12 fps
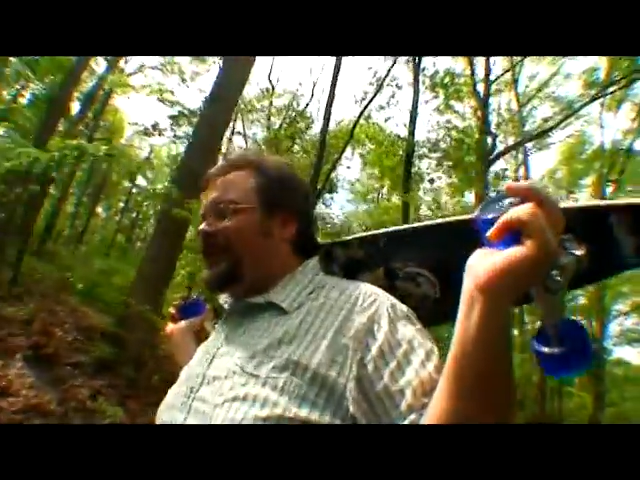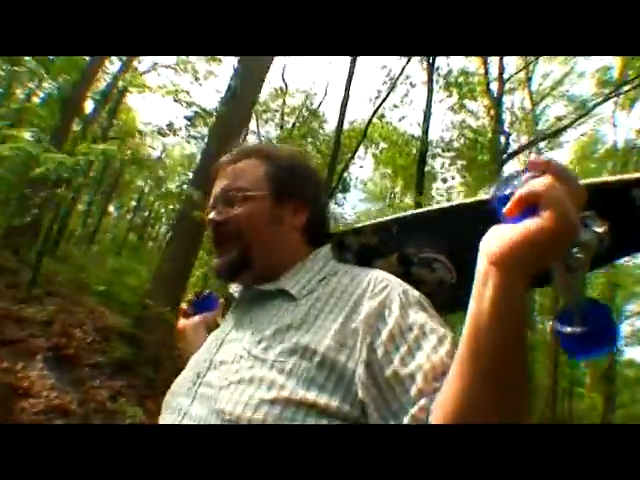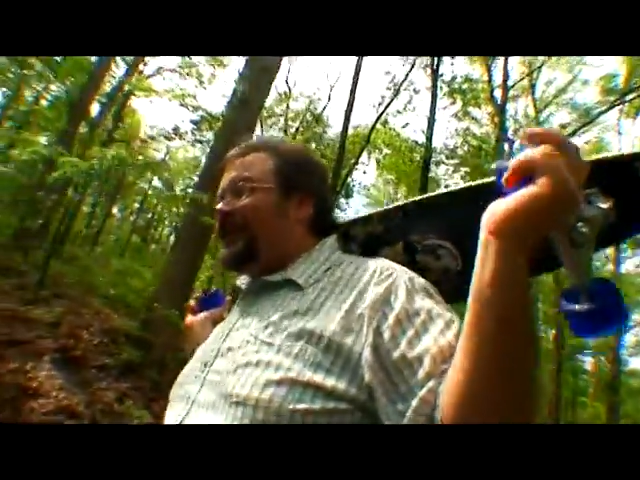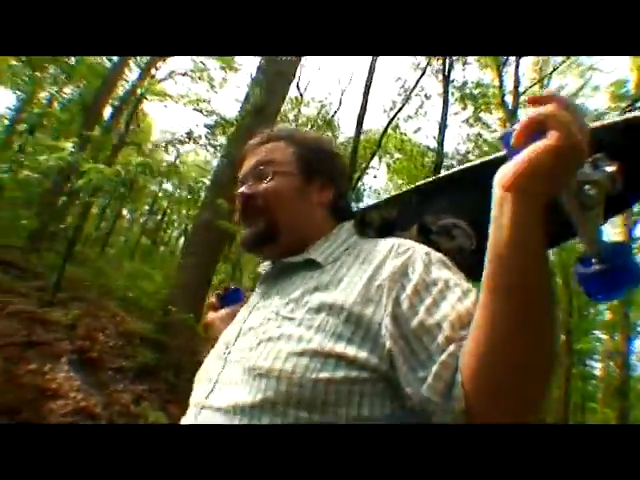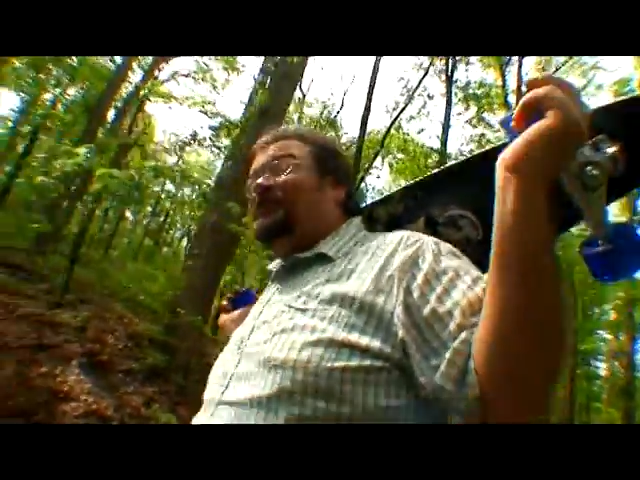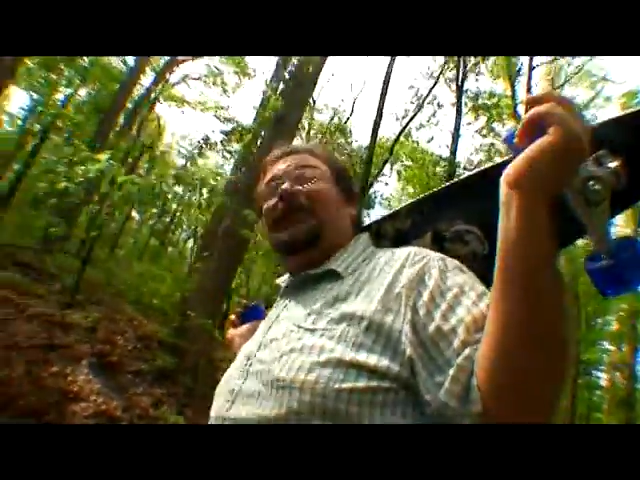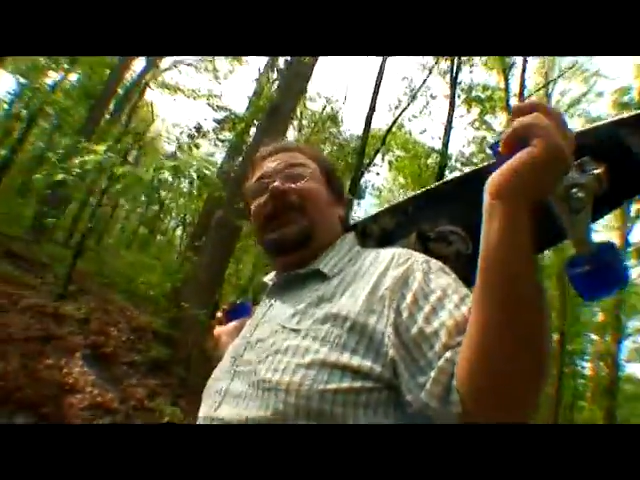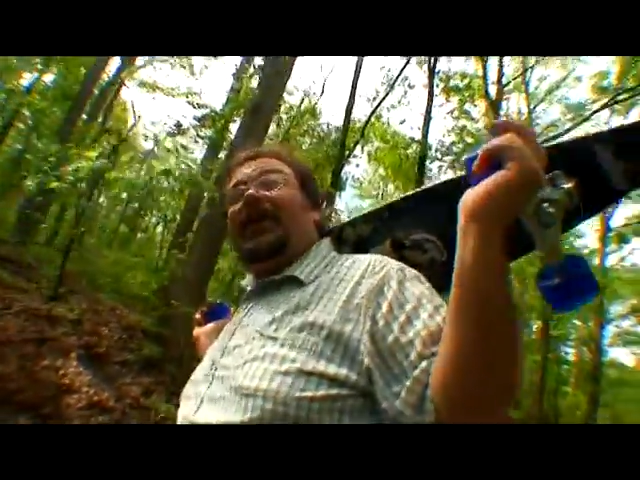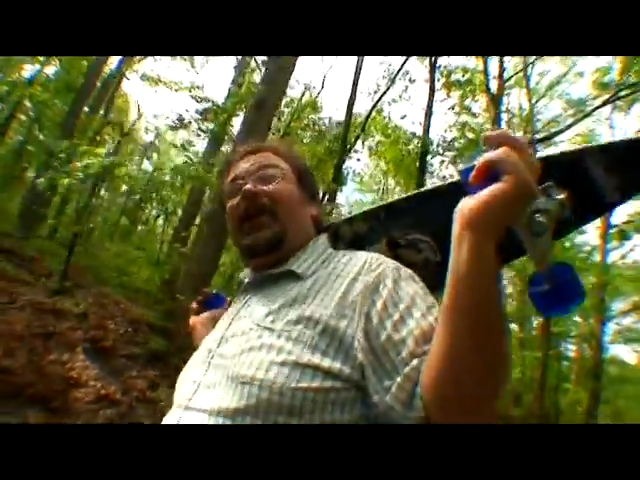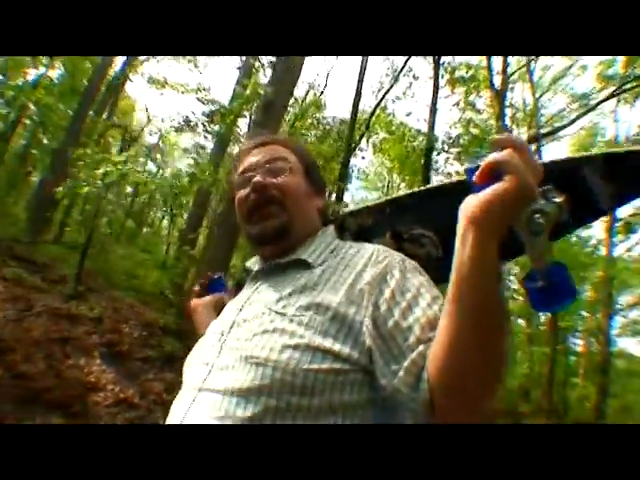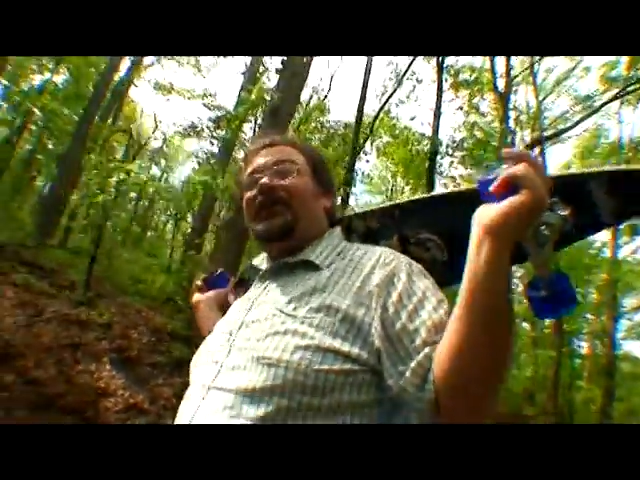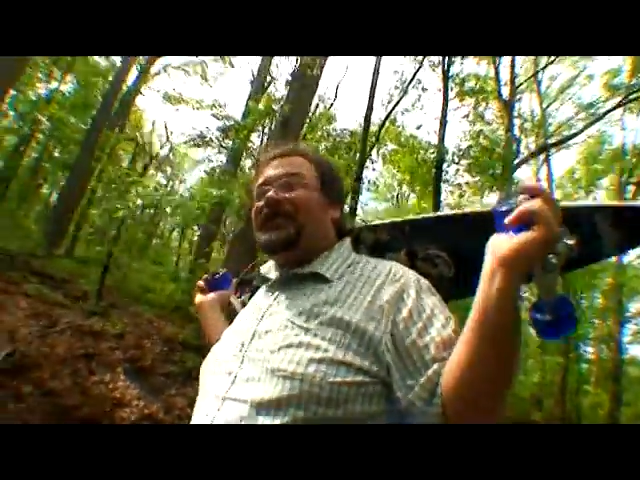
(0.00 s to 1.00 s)
That's pretty
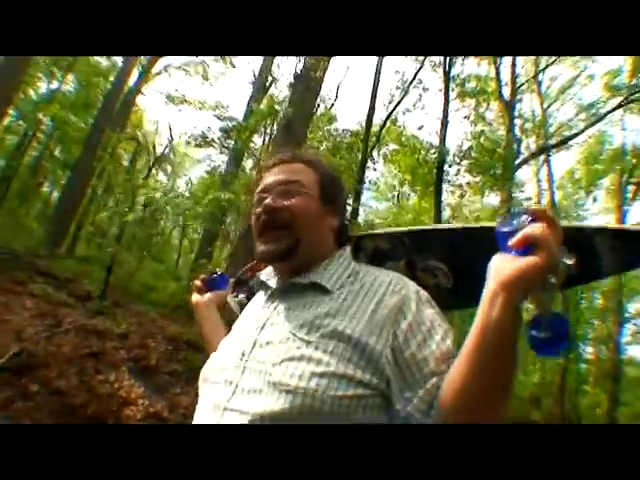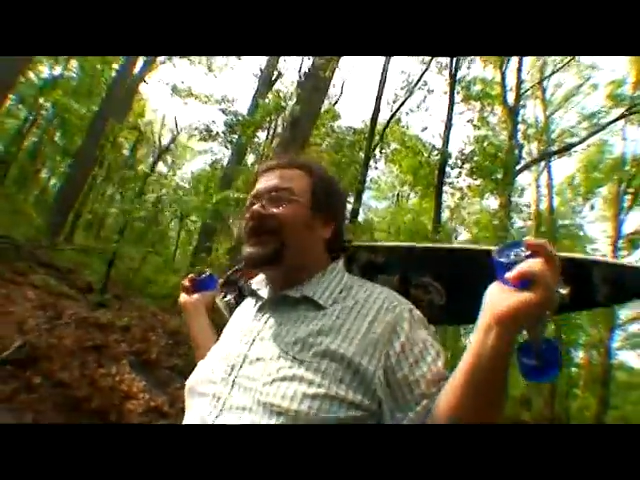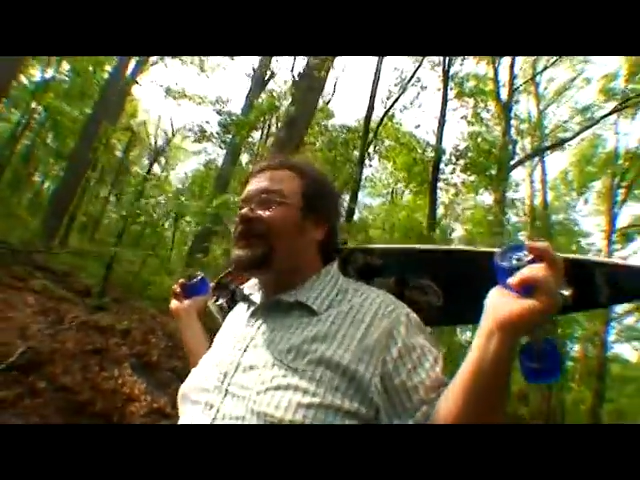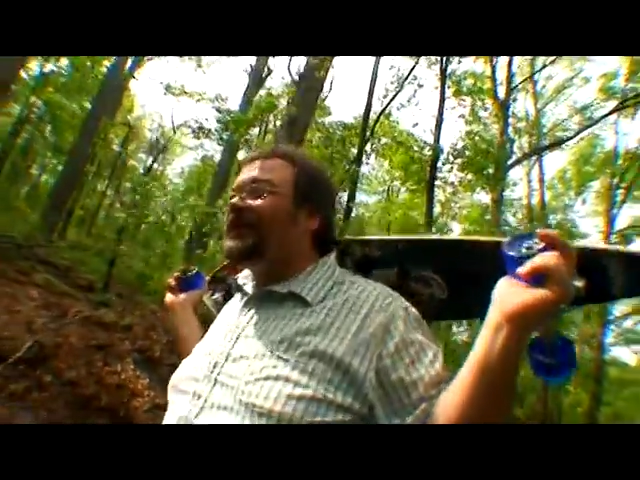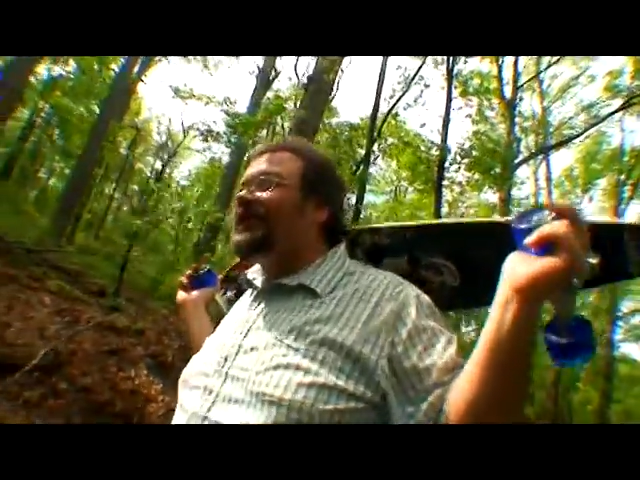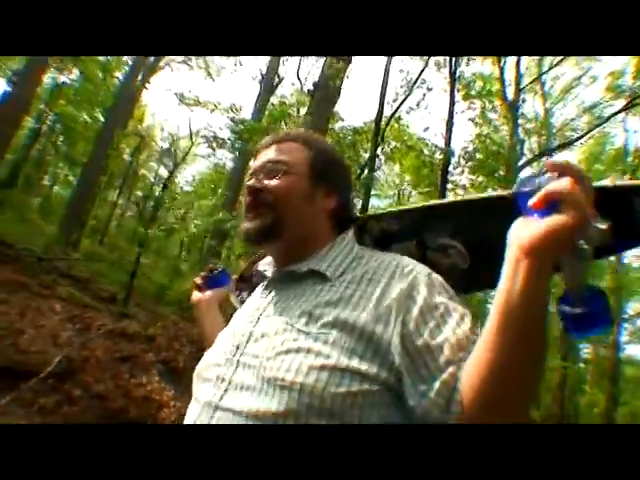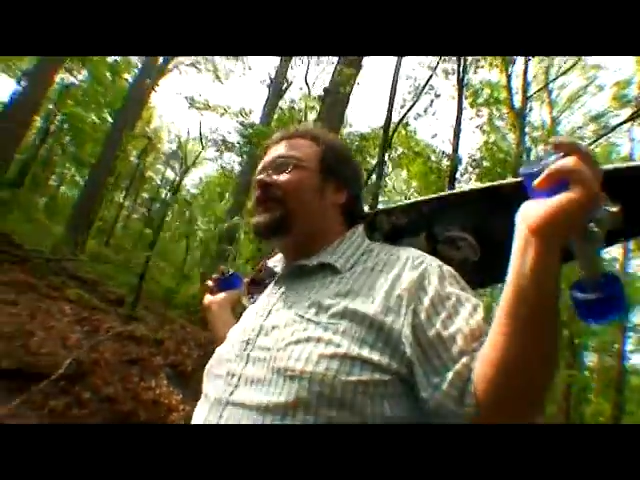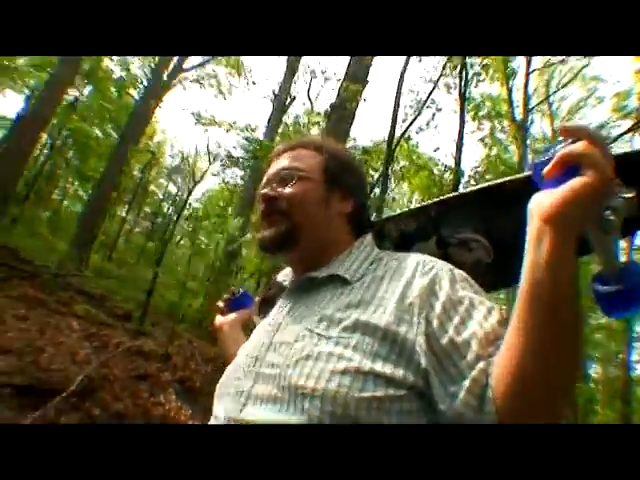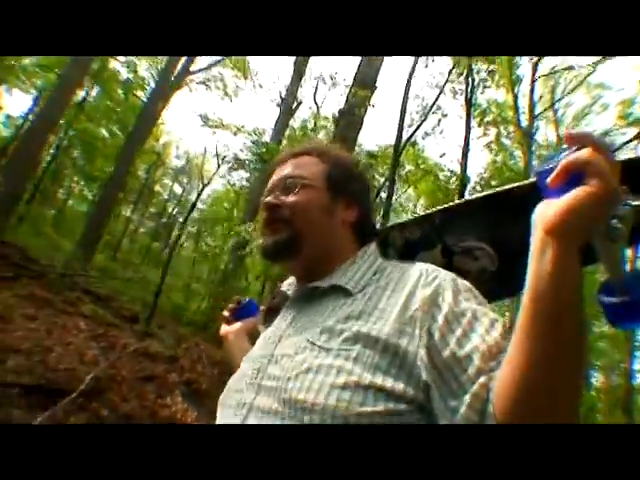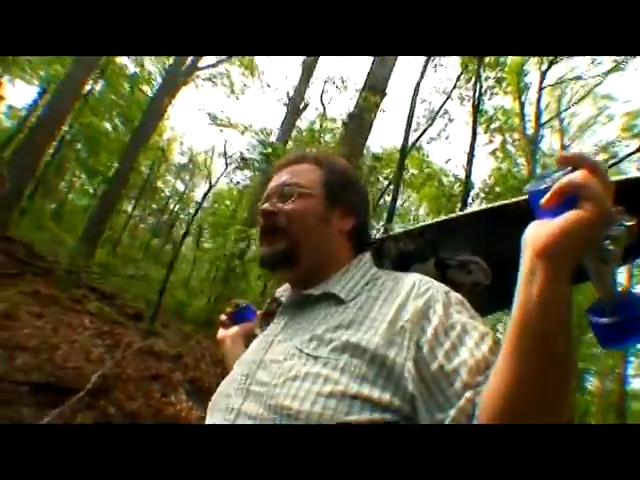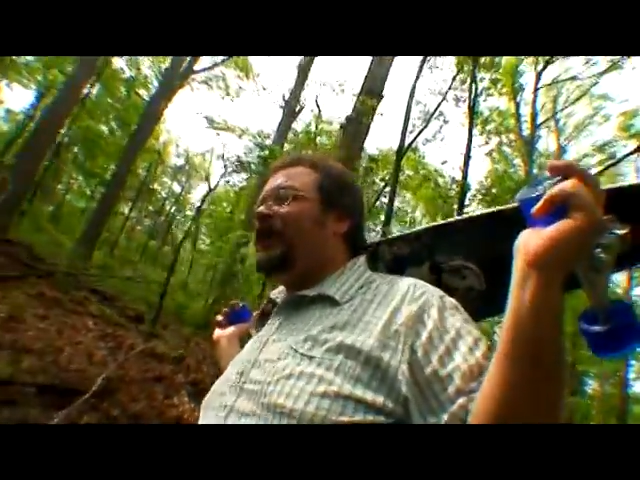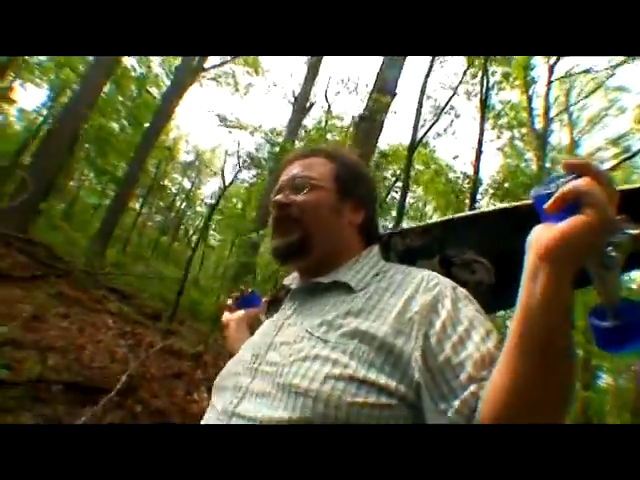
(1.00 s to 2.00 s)
large, actually.
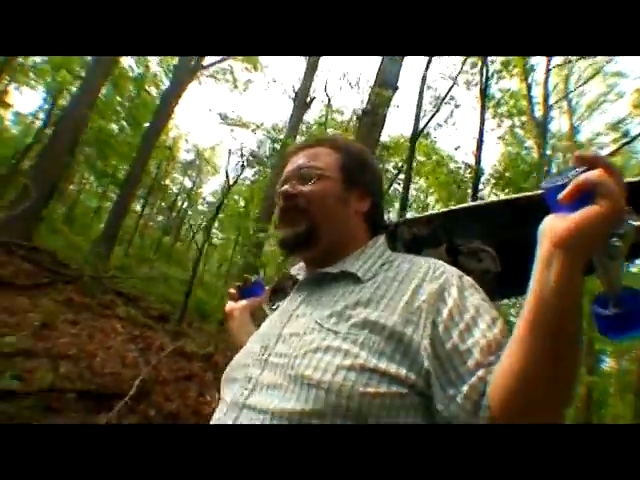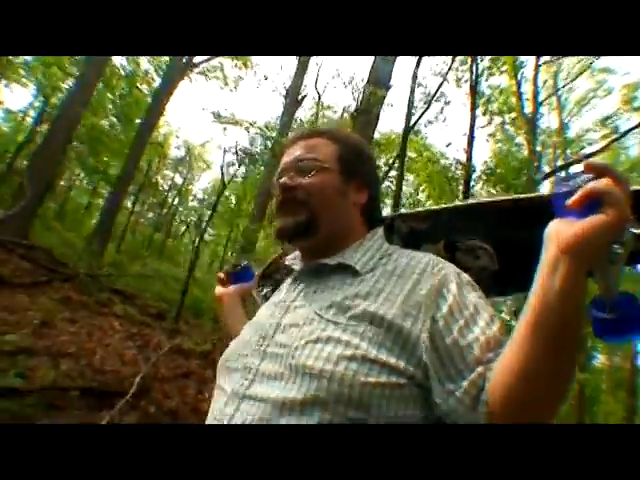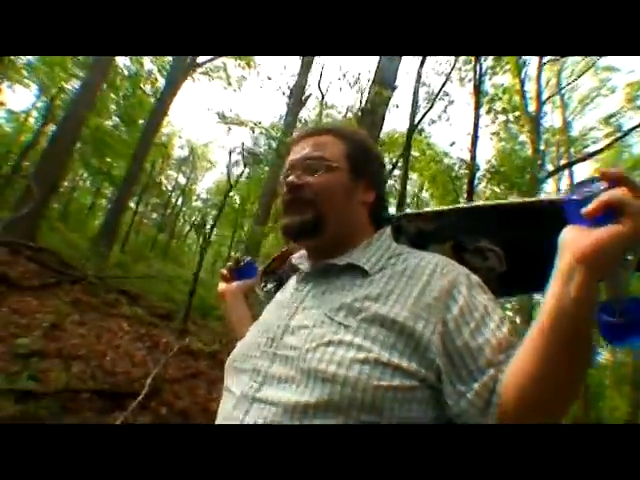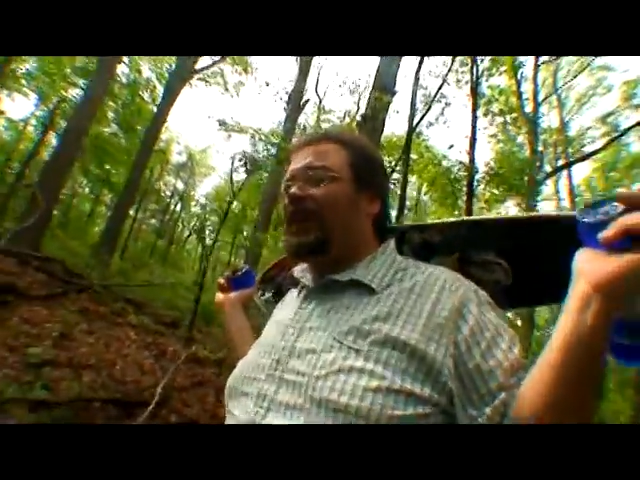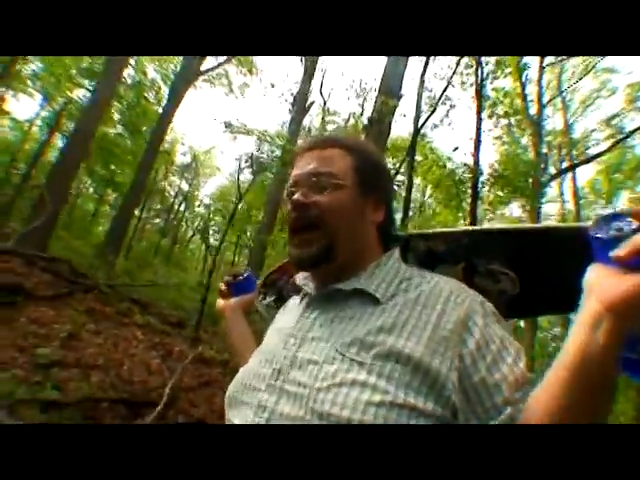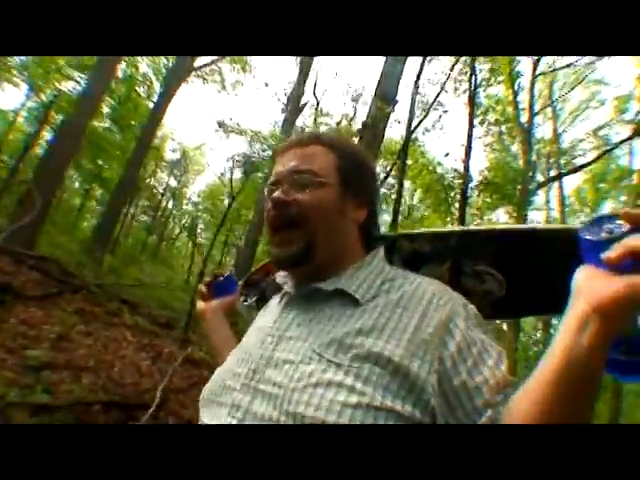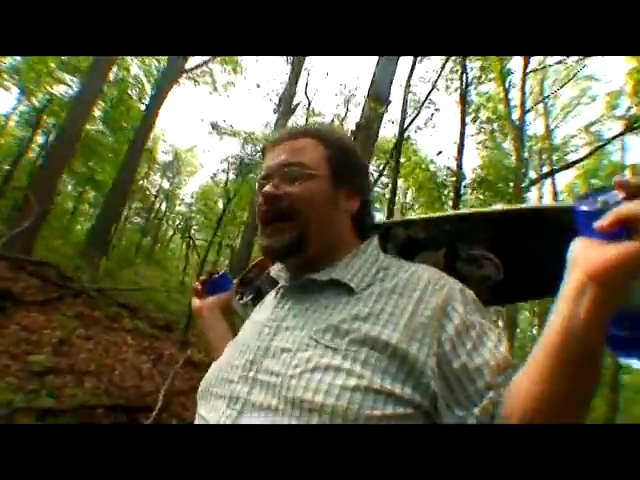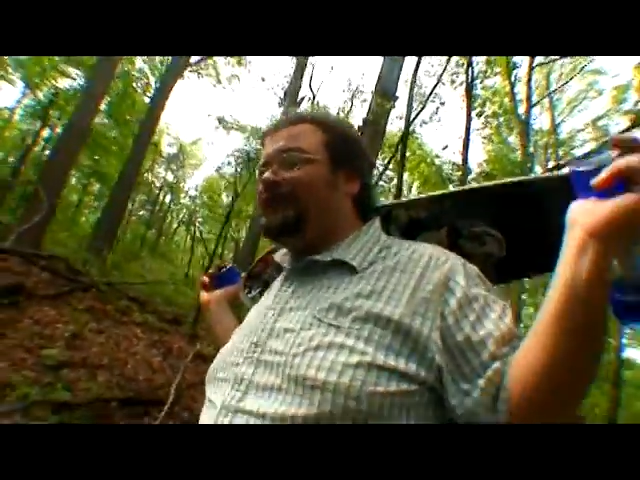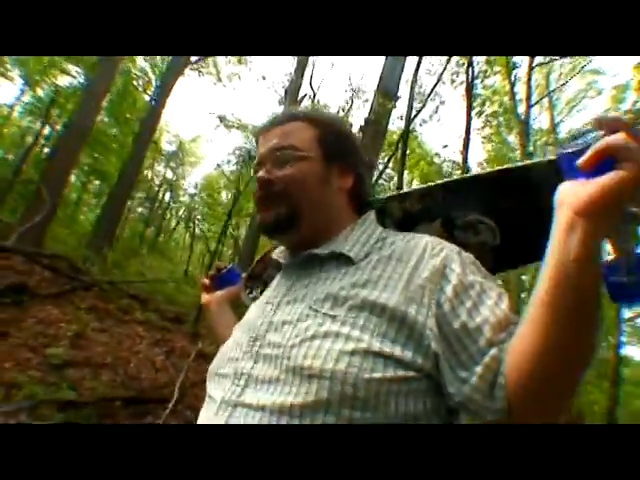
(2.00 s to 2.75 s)
Pretty large pot.